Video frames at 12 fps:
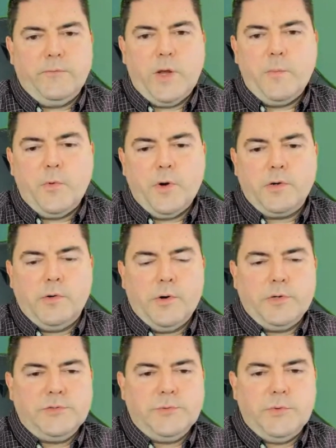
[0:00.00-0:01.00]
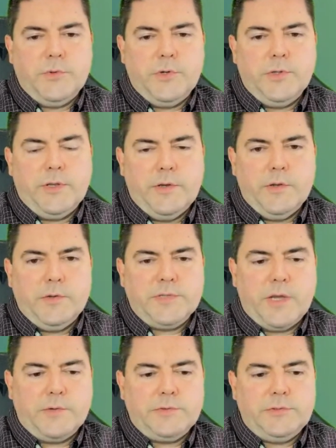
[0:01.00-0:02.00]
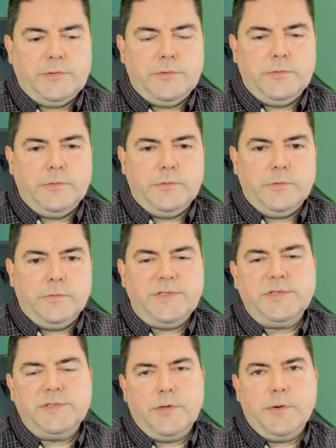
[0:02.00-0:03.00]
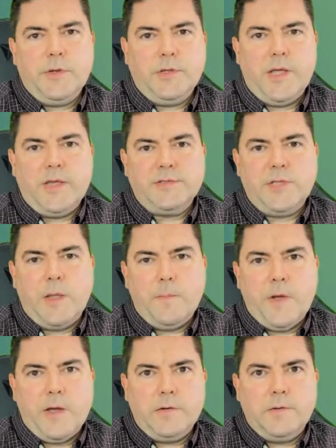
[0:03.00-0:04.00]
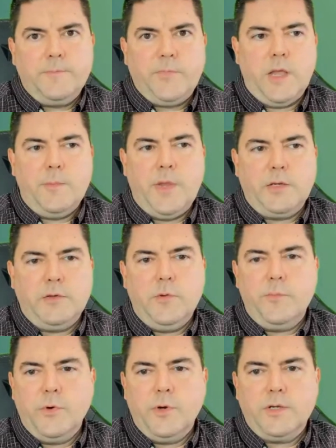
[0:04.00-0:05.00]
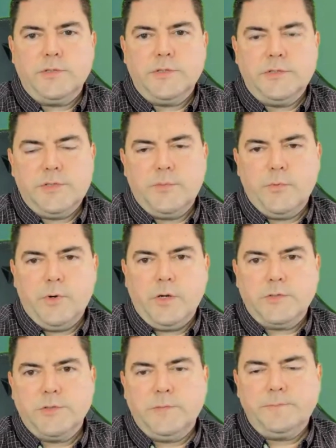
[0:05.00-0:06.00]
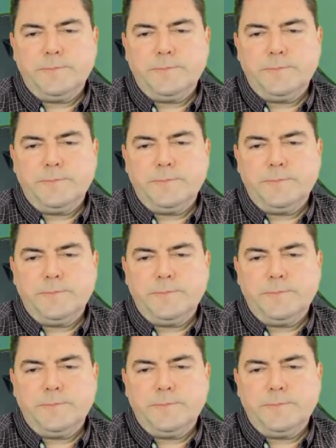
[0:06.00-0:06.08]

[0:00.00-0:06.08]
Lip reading: framework or a tool that knows how to deserialize that model and make new predictions in production.